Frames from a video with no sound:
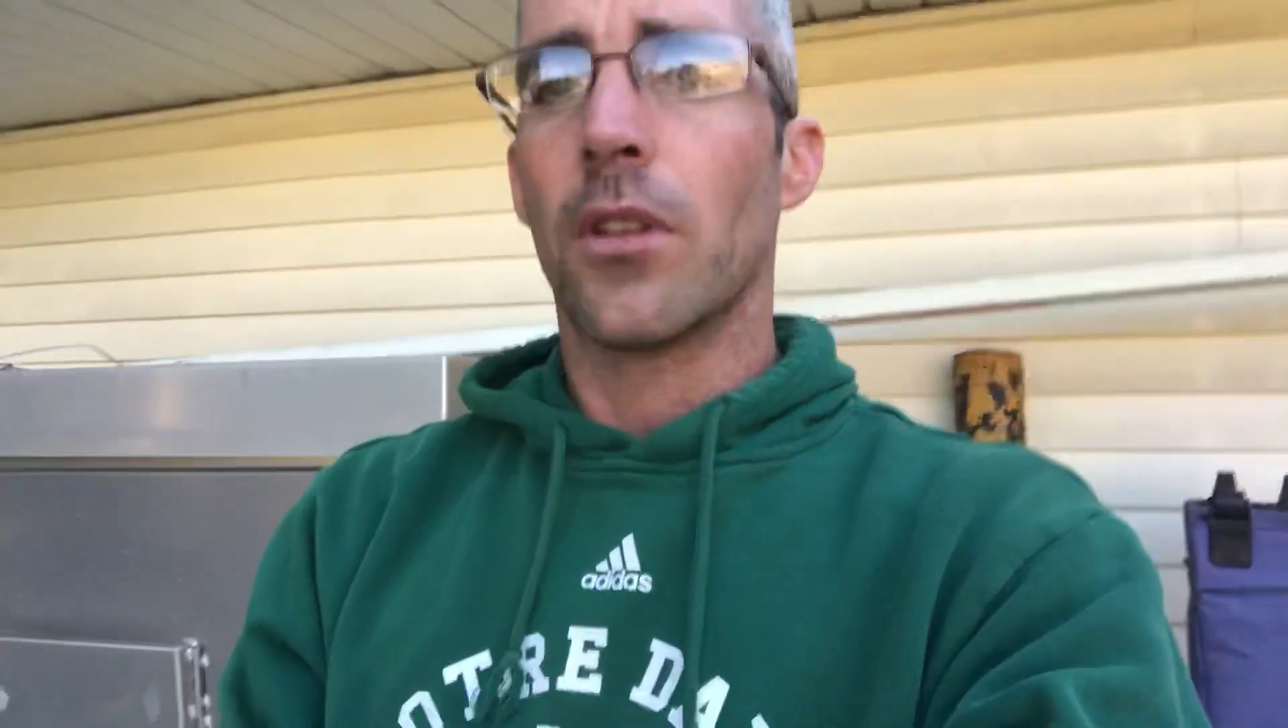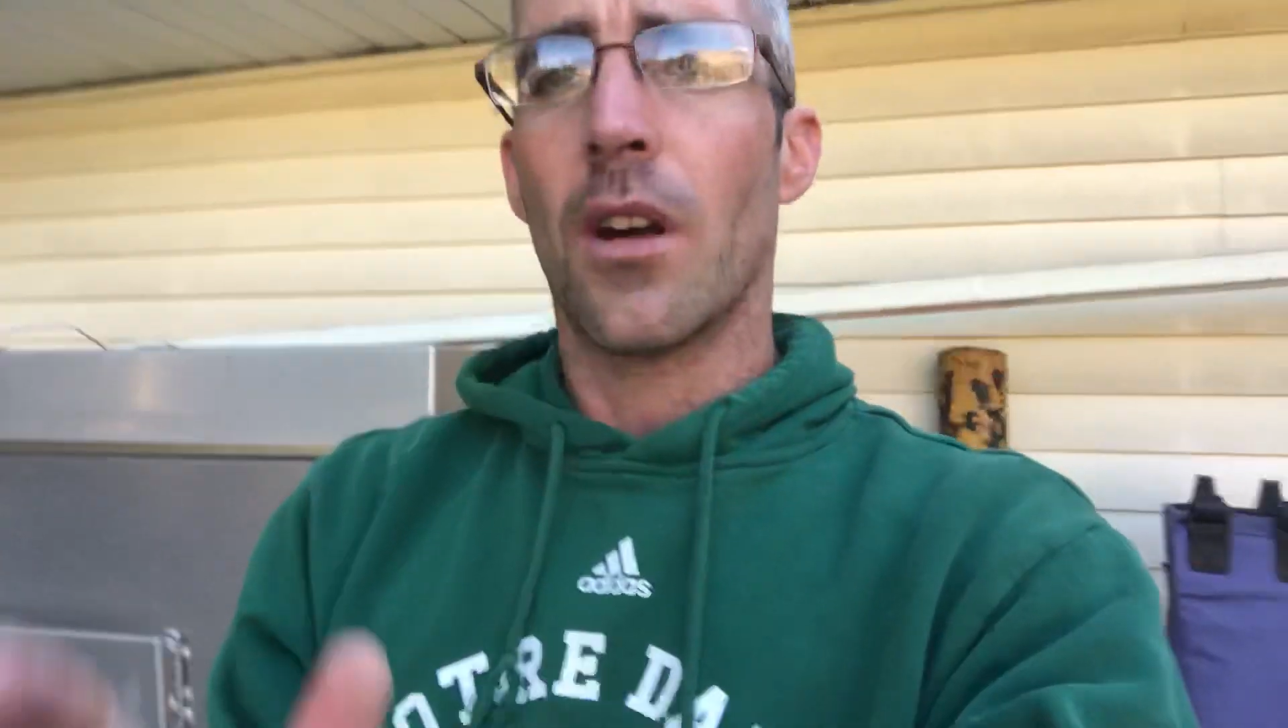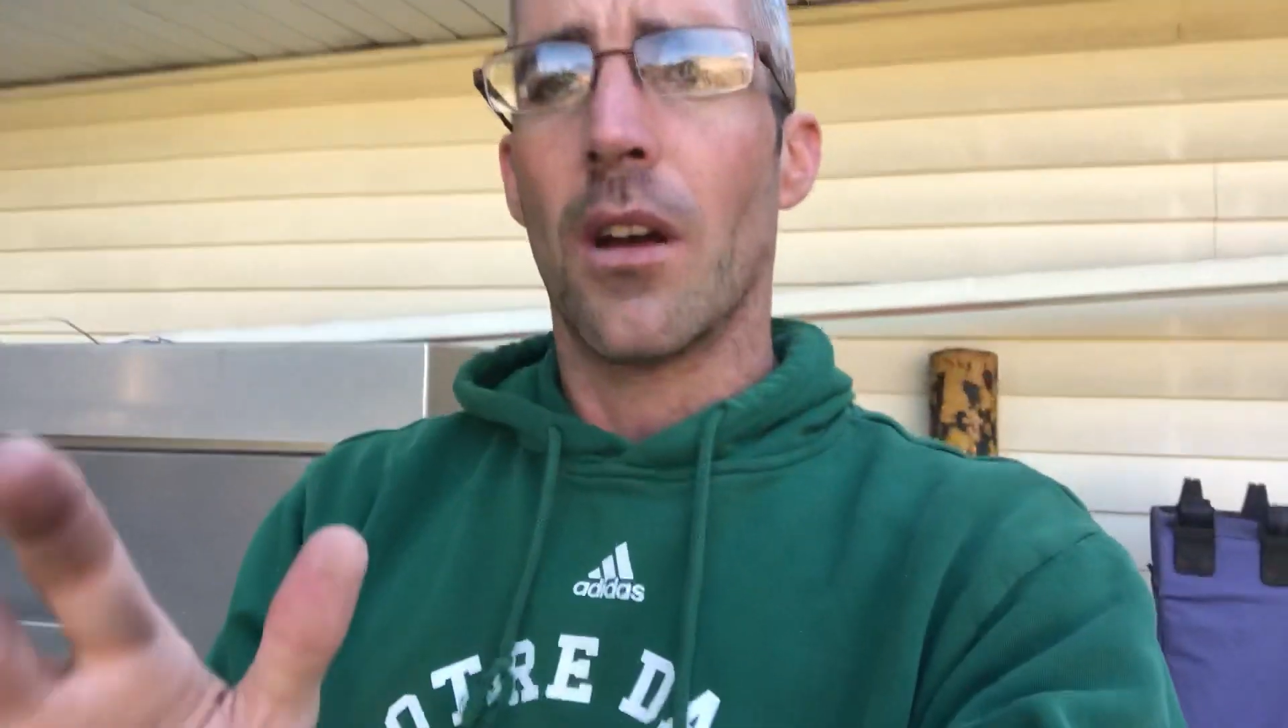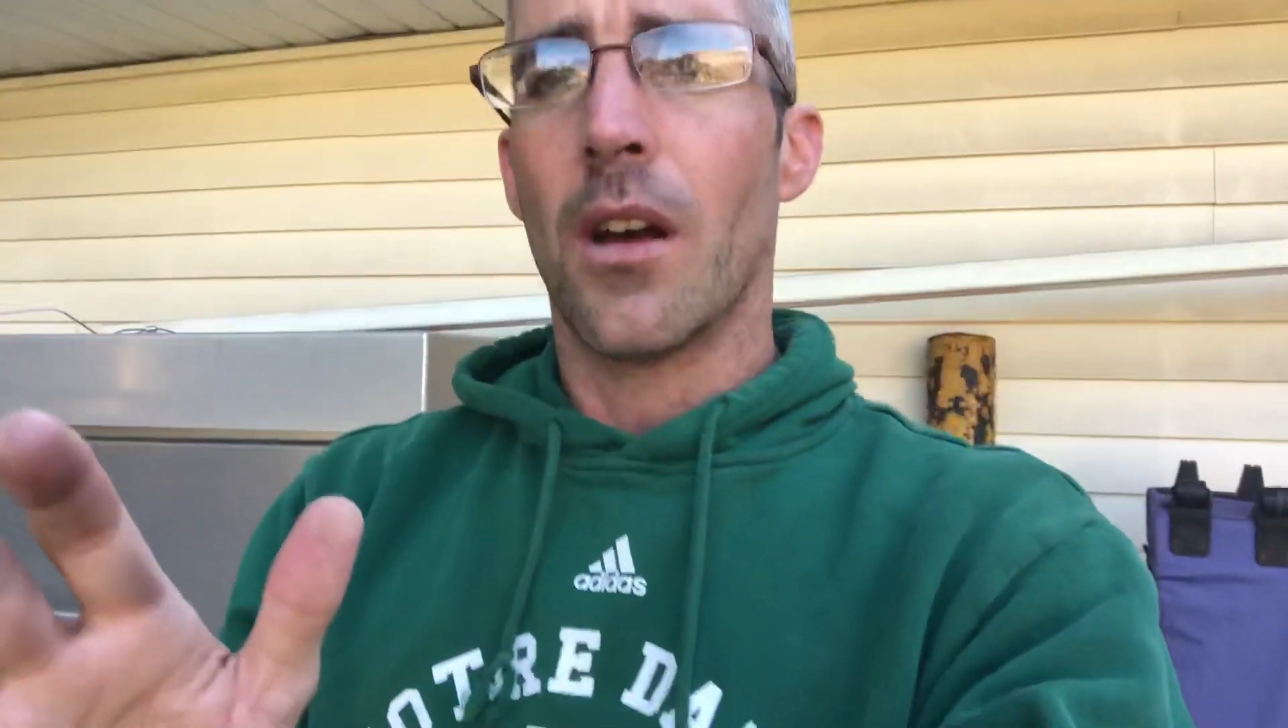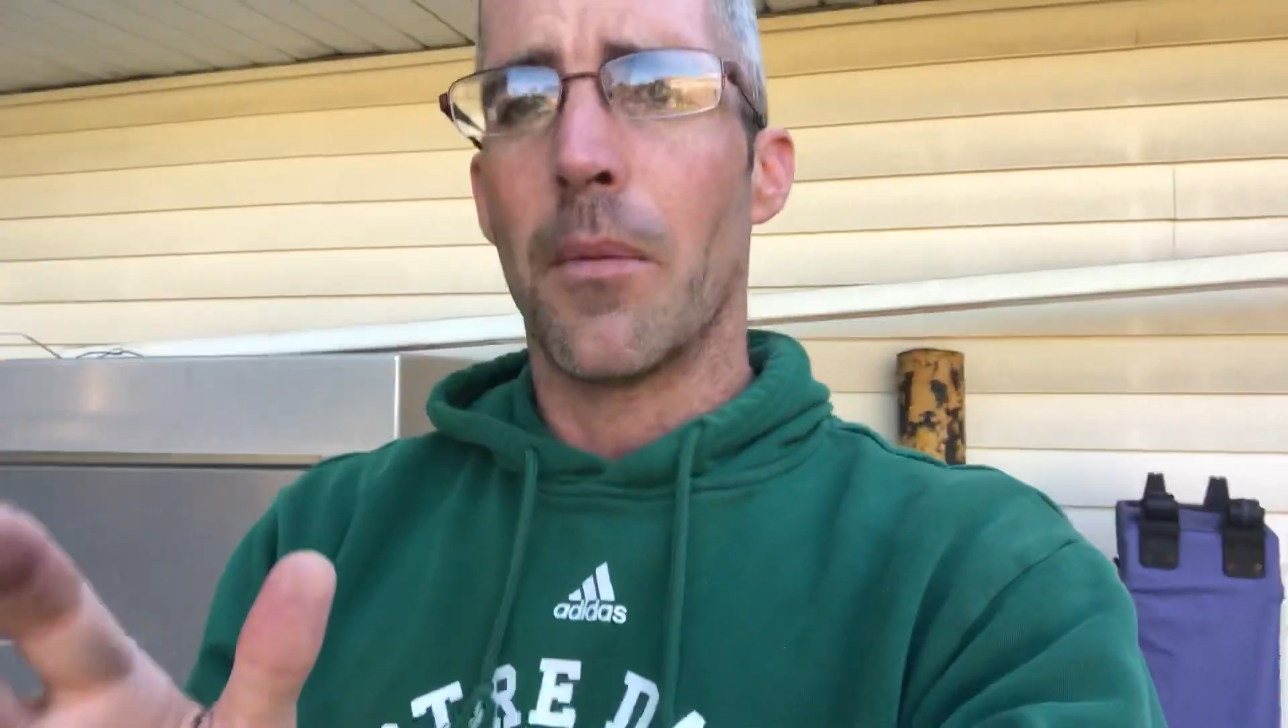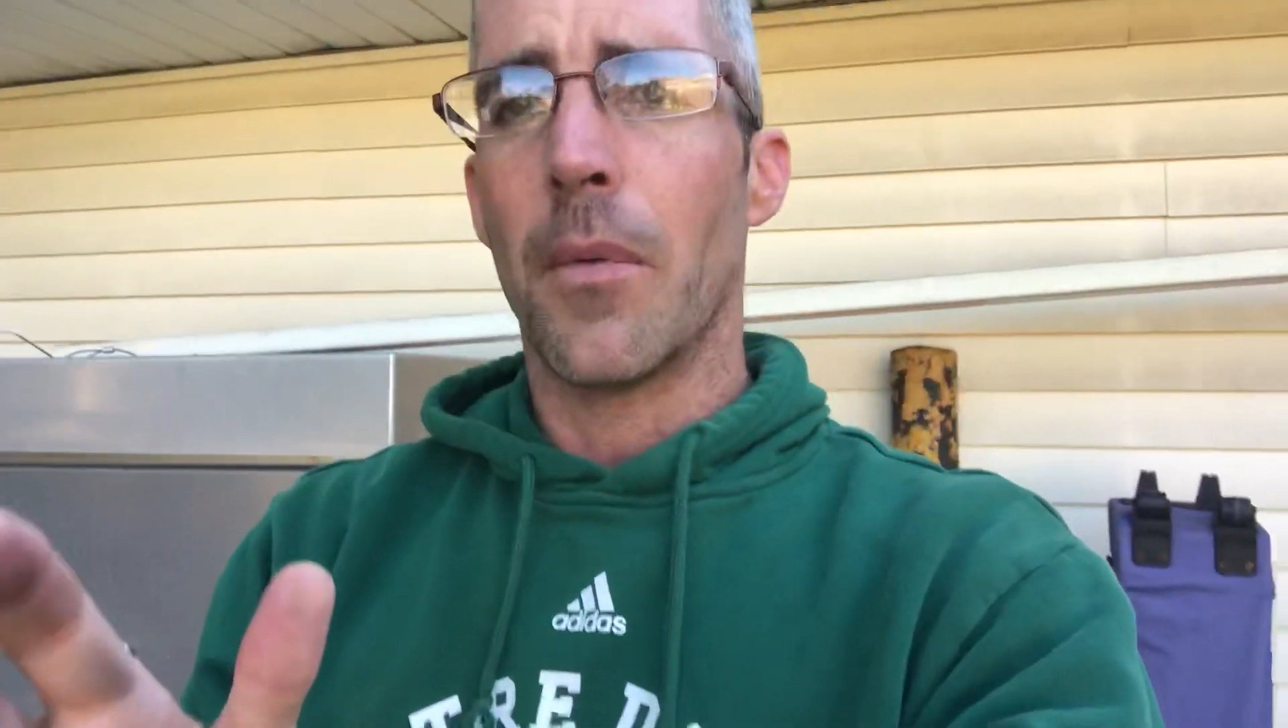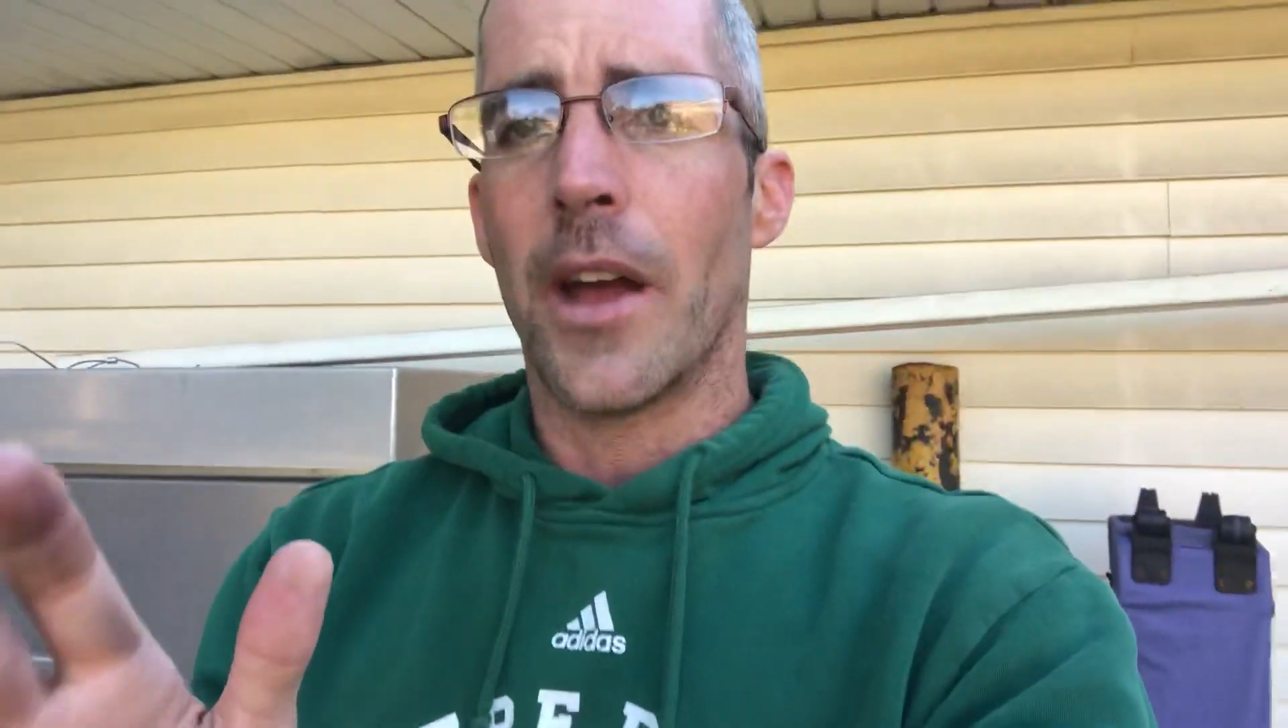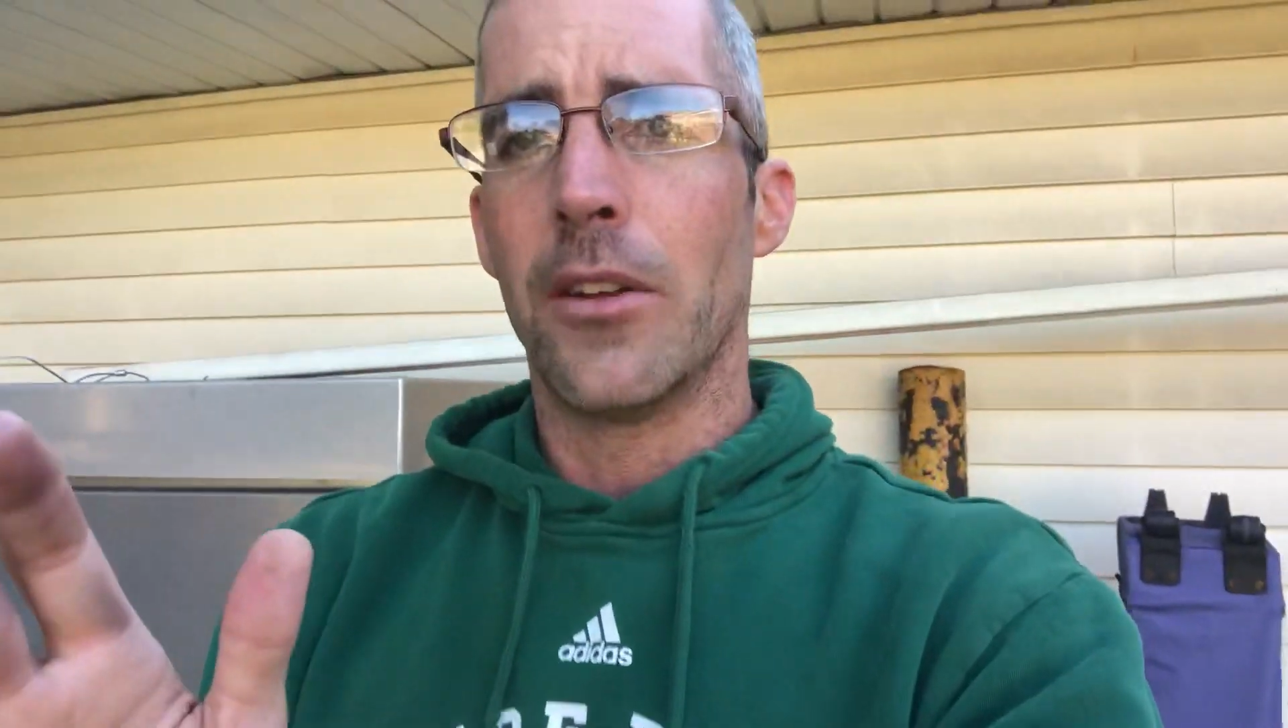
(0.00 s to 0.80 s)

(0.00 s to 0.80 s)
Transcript: I